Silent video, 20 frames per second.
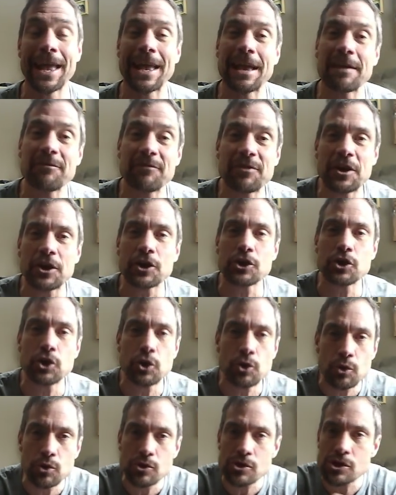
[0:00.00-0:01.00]
if they're
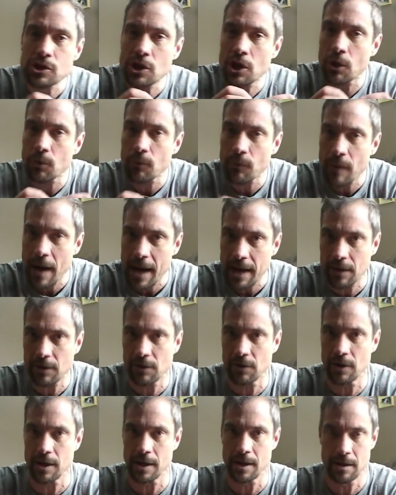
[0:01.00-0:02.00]
used
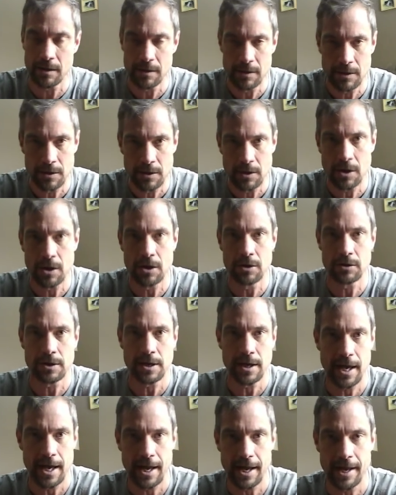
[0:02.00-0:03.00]
correctly,
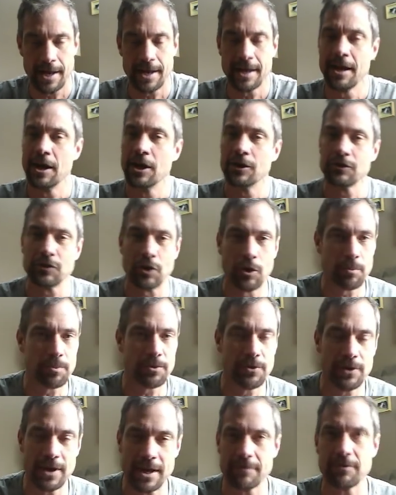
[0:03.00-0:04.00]
okay? Don't
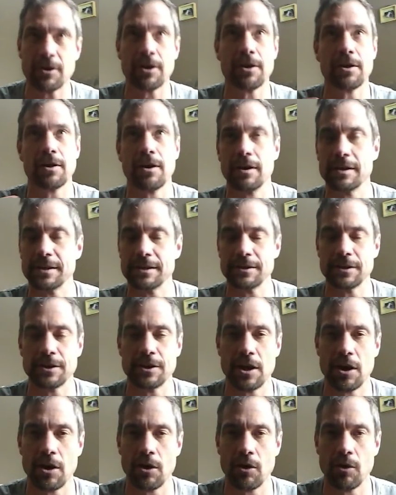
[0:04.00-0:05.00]
believe
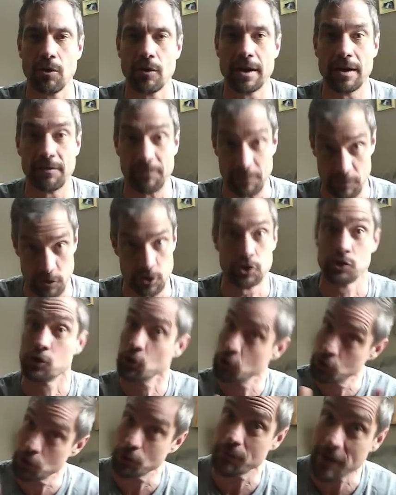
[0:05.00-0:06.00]
if you
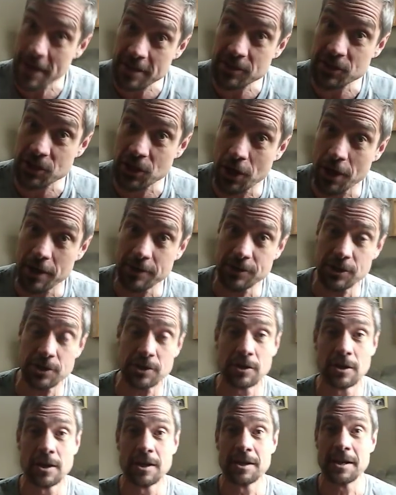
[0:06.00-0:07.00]
do your
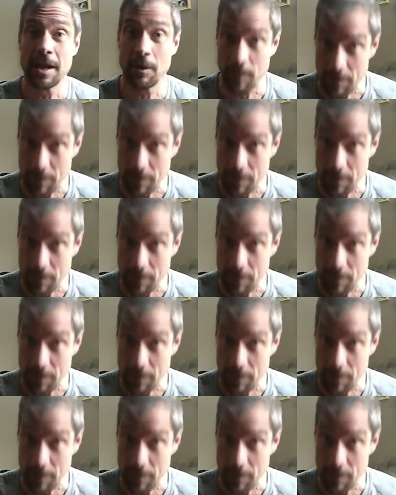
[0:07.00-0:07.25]
research. Now,